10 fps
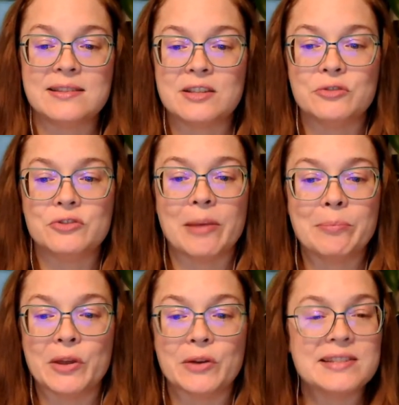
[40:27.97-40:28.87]
So
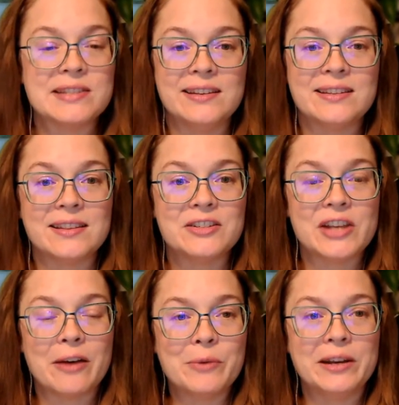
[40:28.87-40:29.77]
drop those into the
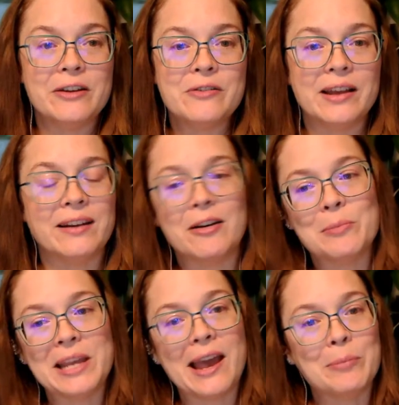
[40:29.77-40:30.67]
chat window and I'll
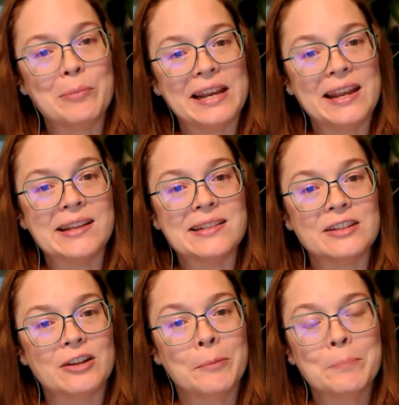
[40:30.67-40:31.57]
be happy to
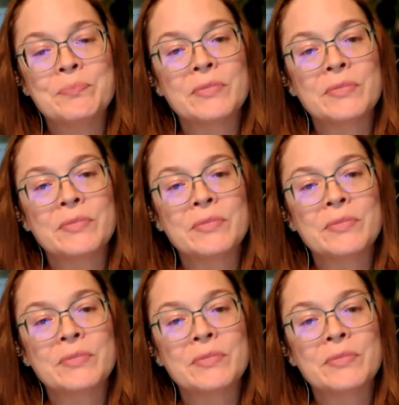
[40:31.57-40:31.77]
answer.